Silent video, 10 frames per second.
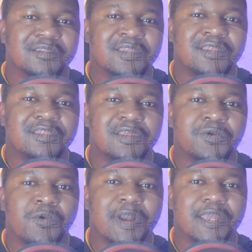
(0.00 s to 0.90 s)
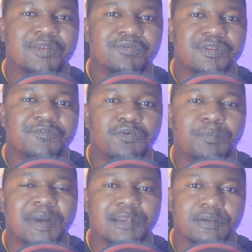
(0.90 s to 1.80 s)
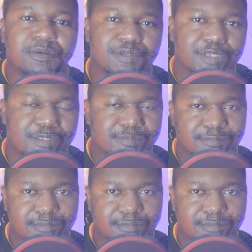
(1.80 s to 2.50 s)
then they go ahead to develop and launch.